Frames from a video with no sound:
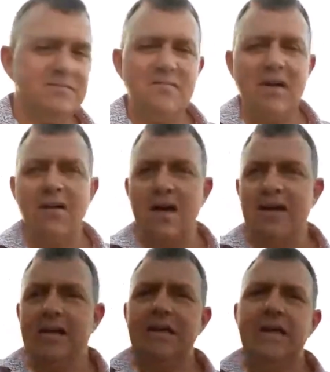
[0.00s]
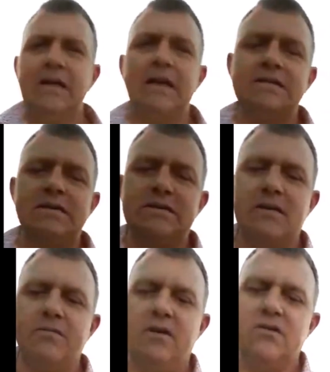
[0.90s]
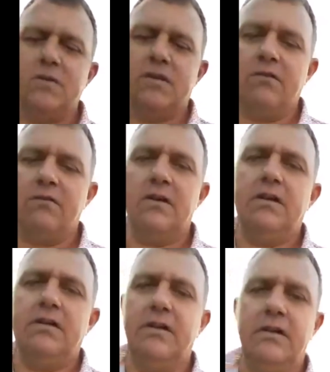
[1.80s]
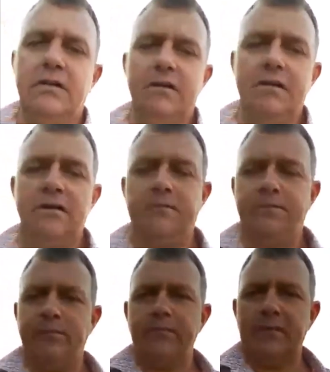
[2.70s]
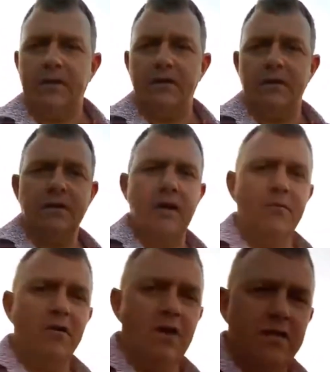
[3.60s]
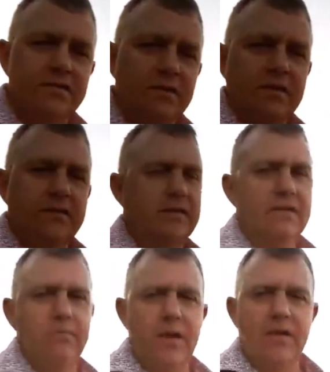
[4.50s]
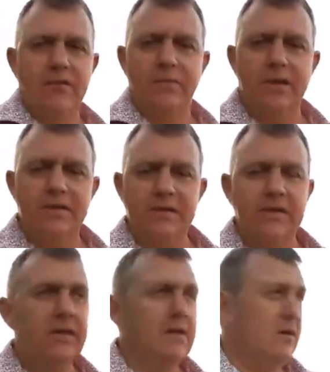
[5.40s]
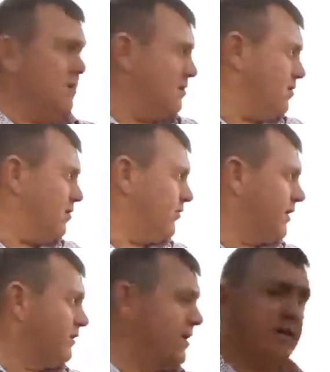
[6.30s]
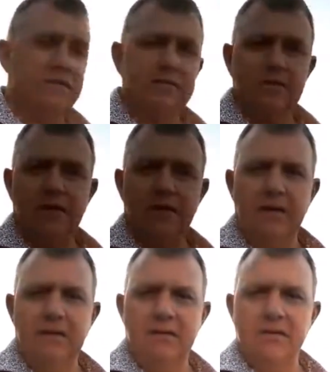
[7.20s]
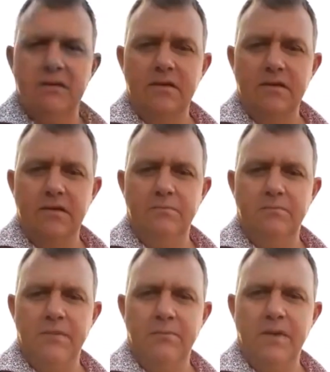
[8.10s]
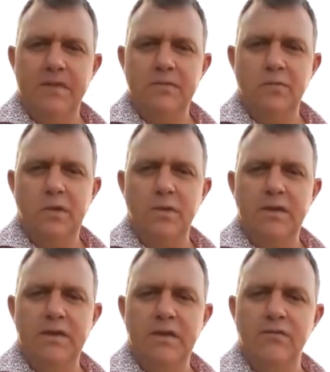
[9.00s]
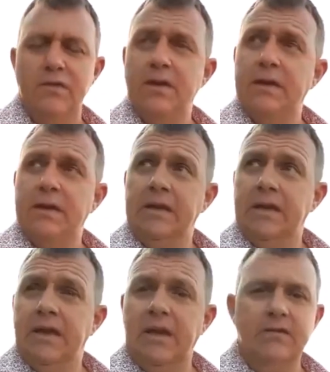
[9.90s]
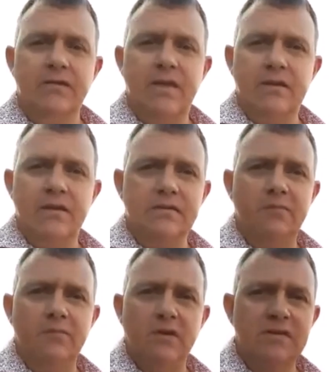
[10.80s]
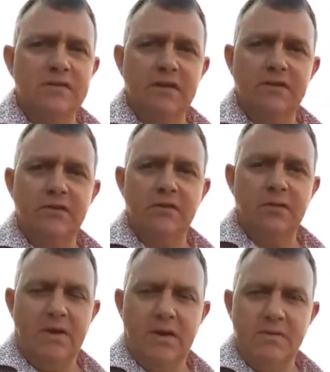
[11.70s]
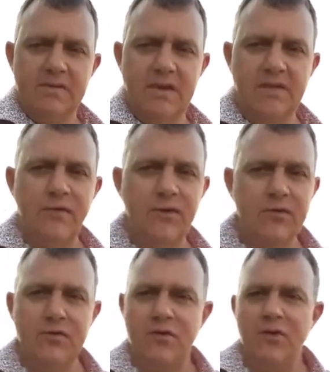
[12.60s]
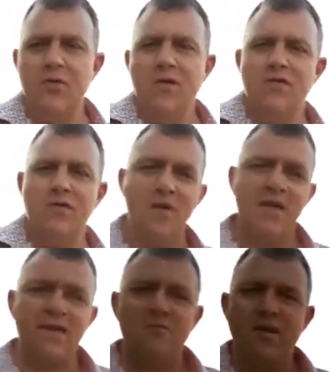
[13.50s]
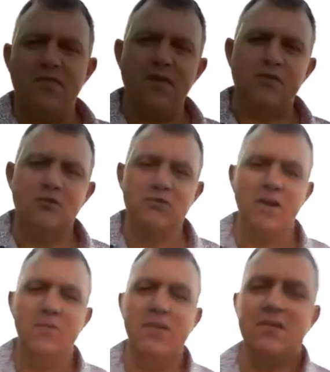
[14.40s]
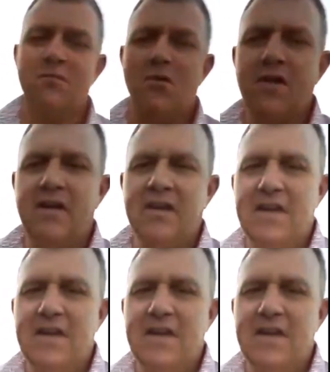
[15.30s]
All right, guys and girls, I'm going to swing the camera around so you can see the Bay of Plenty, or Taurangas, and the places where we live. And on that note, I'm going to say to you, my name is Jan Viljoen, all the way from Welcome Bay. Thanks for joining me this morning,